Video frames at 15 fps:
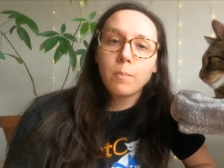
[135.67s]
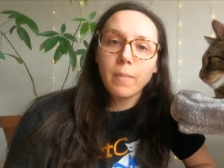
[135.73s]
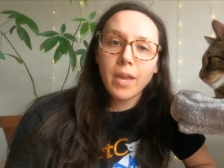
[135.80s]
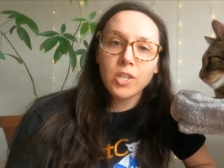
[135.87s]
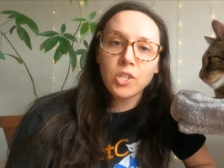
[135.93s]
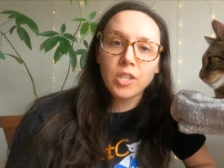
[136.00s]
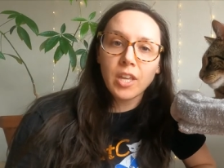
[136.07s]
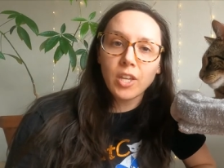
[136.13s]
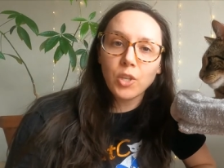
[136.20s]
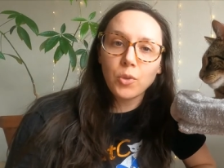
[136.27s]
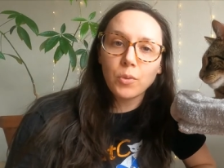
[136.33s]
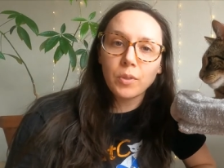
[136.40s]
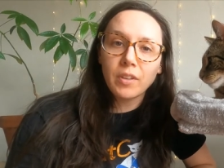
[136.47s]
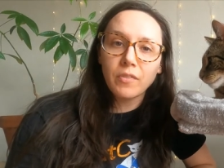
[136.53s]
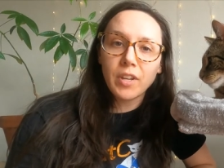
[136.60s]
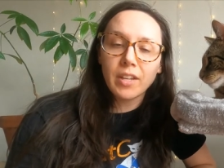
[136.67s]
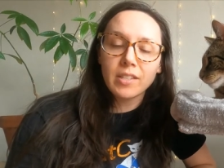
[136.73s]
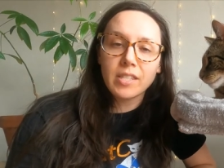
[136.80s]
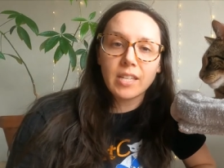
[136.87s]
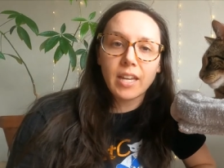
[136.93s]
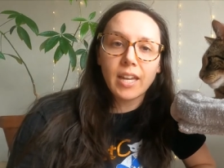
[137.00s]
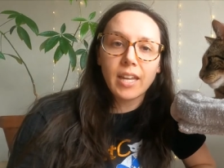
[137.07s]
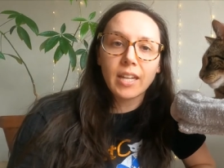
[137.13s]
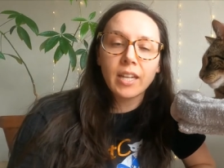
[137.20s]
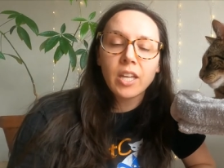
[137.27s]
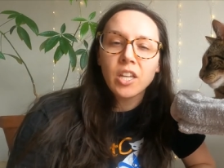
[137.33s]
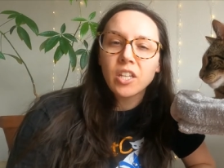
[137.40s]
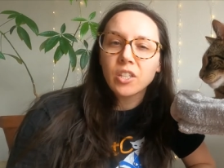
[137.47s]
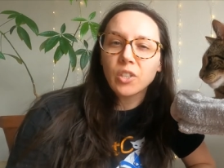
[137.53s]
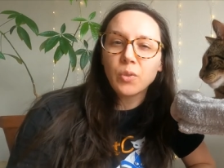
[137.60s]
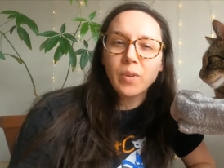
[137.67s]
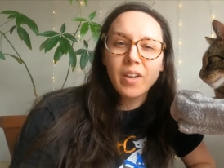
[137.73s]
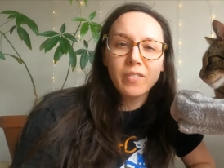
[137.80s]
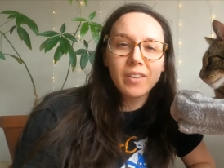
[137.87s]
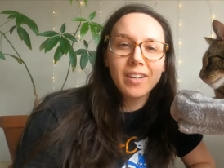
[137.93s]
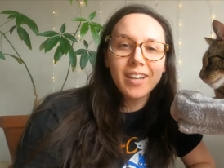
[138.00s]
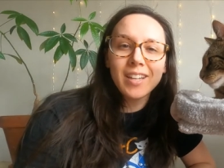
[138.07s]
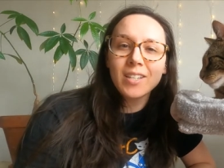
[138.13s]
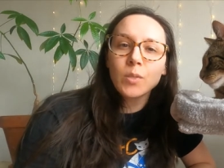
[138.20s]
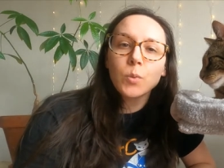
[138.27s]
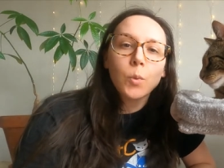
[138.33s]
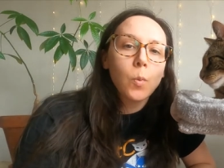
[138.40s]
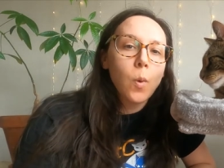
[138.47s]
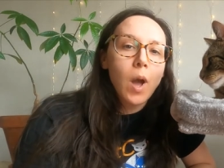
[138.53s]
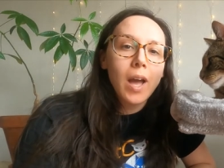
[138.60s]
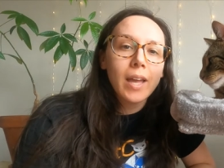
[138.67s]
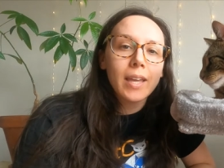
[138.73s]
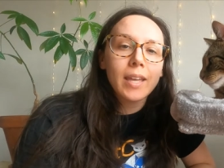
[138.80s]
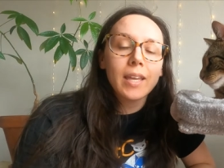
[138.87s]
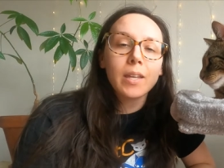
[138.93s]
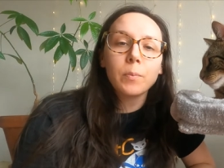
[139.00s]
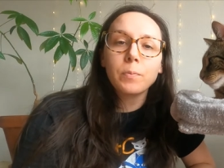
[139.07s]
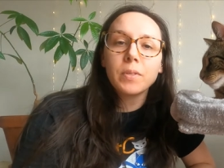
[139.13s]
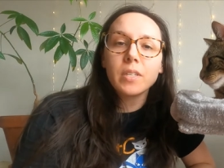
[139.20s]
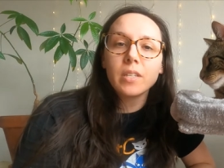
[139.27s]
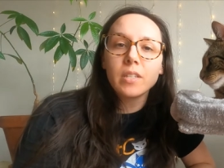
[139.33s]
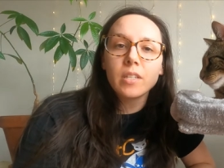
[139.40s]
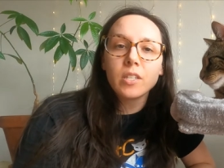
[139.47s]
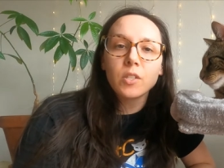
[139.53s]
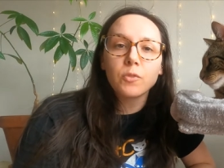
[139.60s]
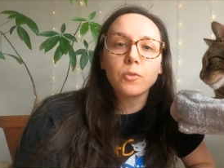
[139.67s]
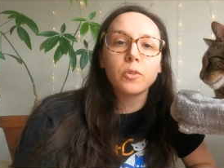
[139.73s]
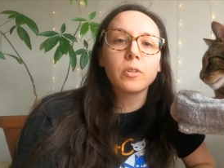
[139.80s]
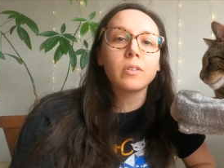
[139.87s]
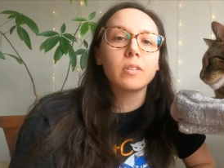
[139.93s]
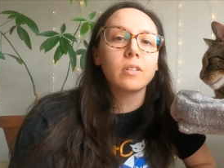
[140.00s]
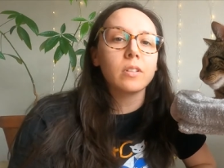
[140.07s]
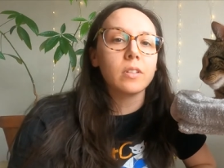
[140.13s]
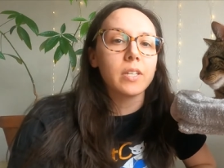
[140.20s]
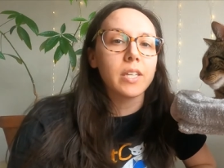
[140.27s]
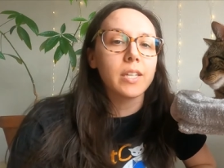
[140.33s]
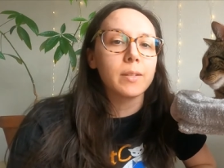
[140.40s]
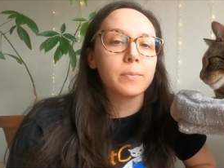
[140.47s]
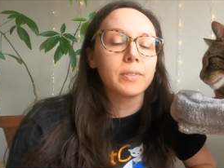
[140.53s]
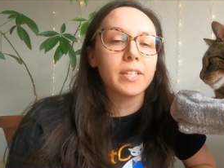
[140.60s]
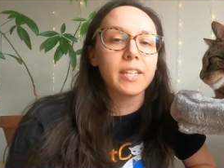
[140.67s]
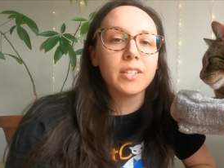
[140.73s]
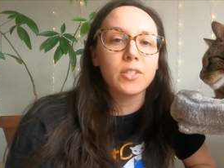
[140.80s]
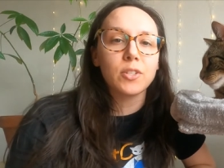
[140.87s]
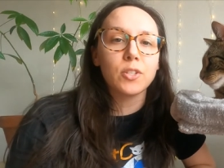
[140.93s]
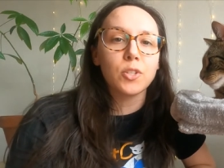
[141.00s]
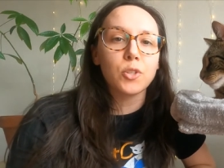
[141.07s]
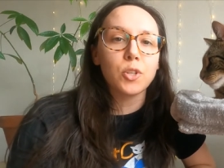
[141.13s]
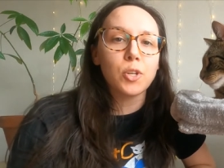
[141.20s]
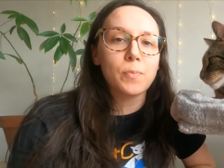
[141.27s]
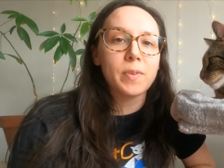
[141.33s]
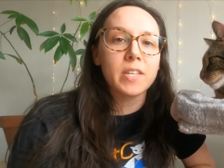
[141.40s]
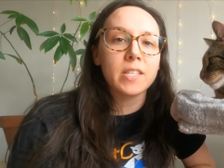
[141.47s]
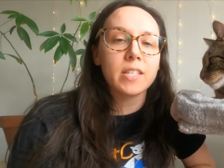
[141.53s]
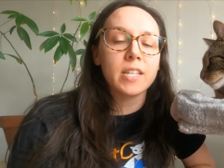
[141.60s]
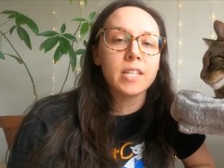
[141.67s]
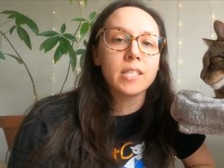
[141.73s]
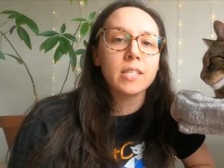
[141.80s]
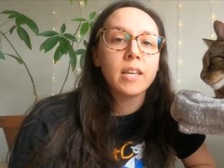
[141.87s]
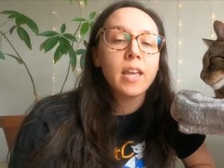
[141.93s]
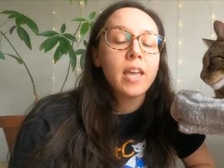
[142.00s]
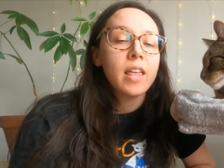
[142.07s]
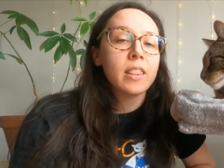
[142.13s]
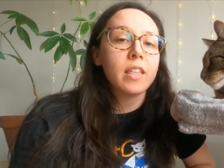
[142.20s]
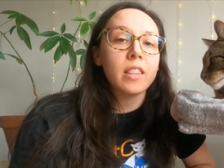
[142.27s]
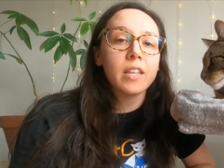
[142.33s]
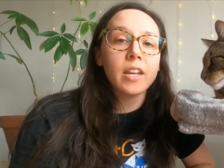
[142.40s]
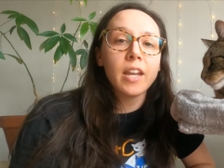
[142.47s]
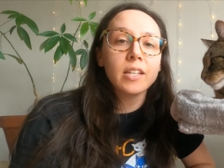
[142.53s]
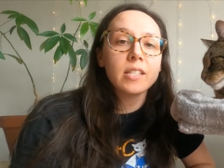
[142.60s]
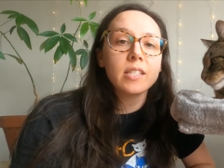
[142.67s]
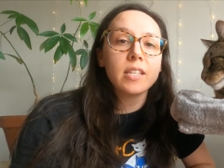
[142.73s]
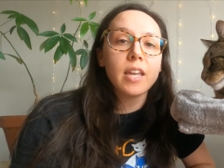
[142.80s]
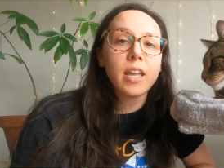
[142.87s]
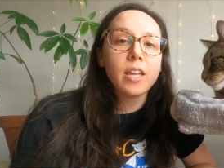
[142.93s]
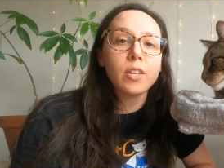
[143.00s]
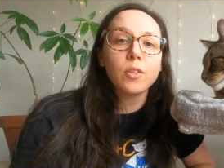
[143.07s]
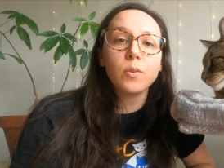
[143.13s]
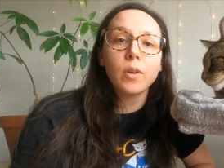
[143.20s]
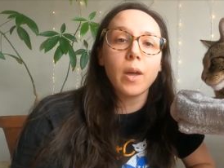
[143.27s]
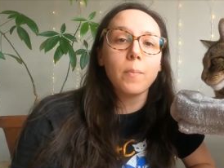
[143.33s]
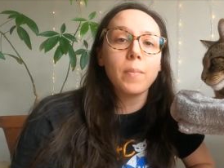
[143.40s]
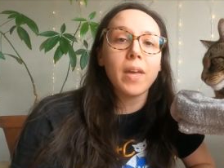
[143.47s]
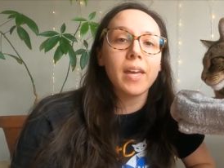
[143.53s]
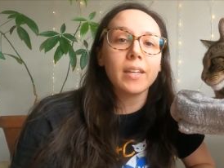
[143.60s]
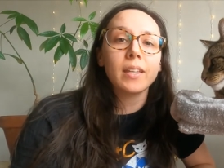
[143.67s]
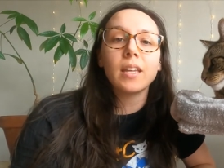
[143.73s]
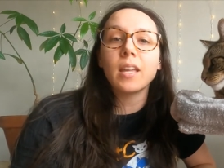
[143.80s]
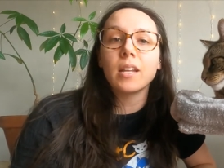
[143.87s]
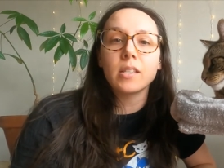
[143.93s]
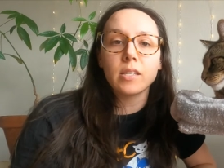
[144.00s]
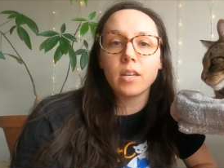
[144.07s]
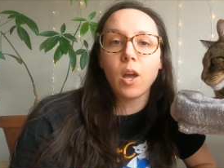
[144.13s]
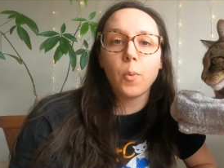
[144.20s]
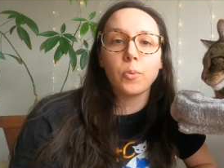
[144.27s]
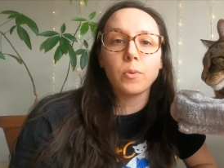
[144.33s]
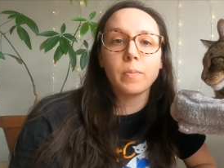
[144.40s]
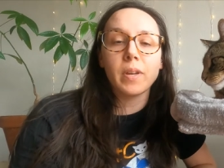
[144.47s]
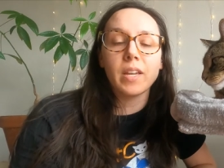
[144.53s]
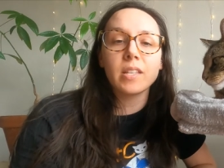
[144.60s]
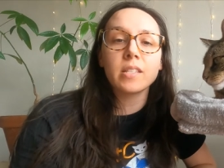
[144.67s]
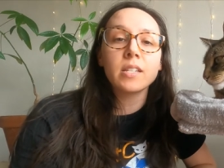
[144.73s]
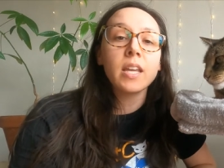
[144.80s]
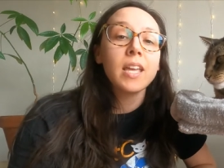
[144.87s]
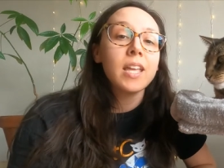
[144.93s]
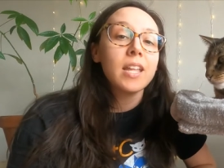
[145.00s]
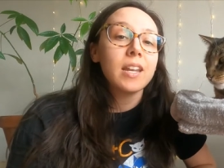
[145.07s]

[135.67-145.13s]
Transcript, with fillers: imagine that you lived outside, you have a nice, quiet, peaceful, clean place to do your business, and the next day you come back and it's compromised.